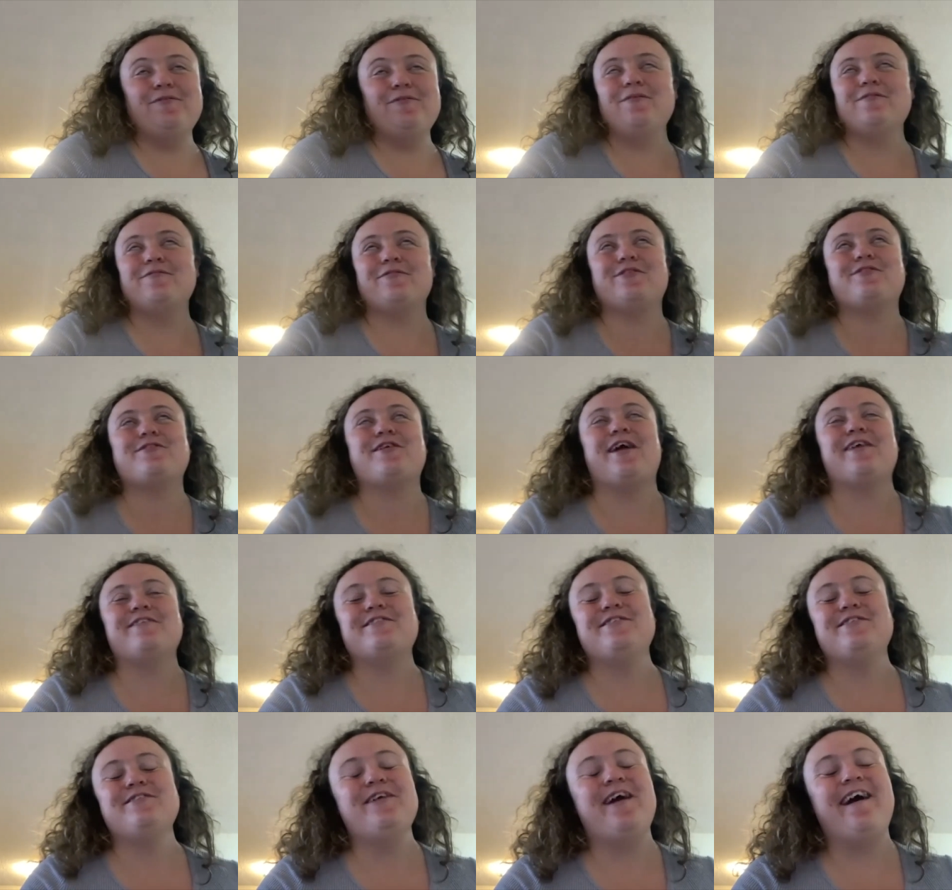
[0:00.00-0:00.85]
We've reached out
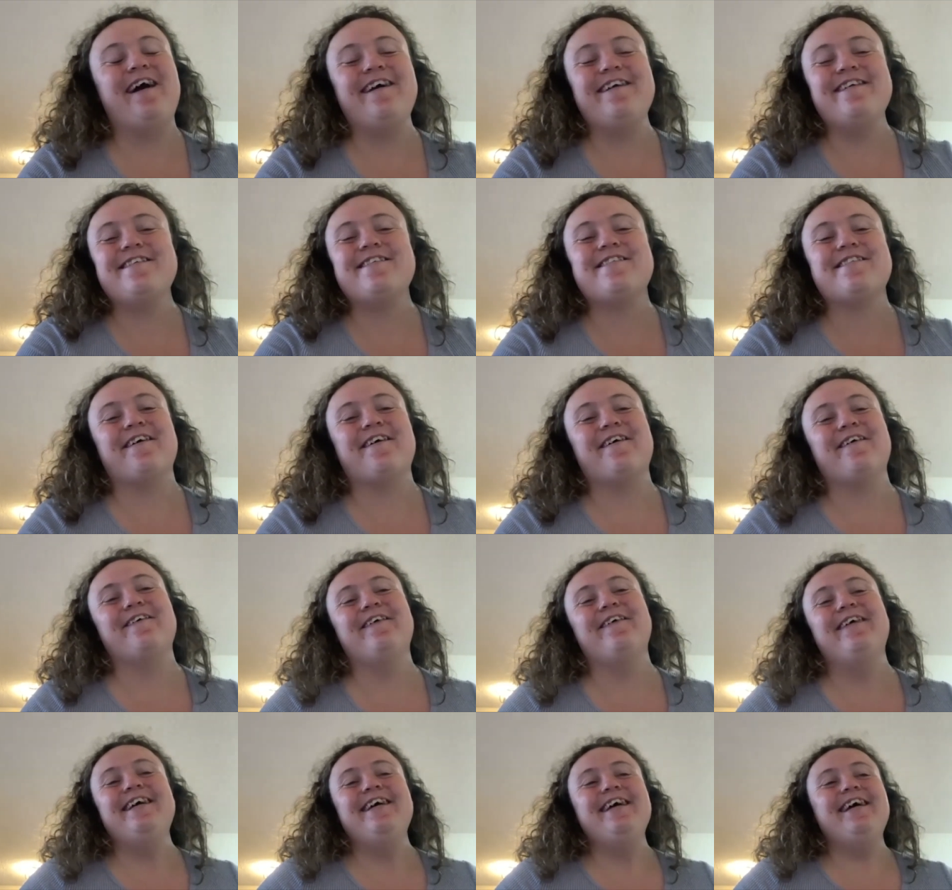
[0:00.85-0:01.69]
to you guys,
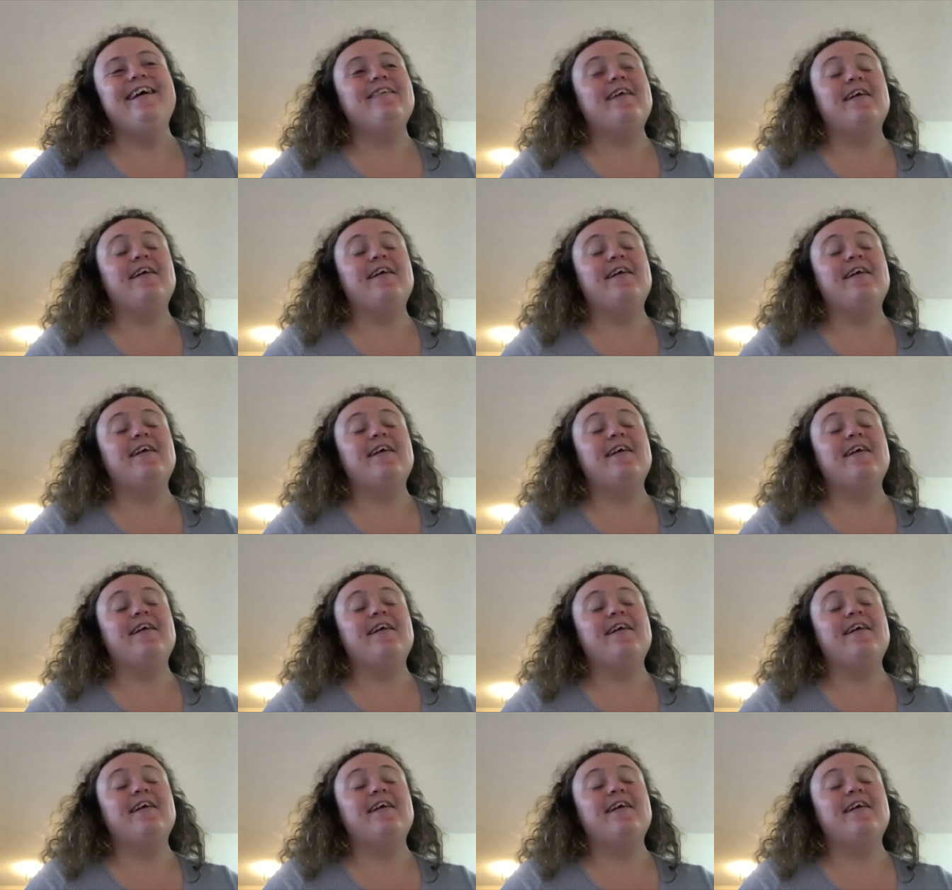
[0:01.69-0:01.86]
so yeah.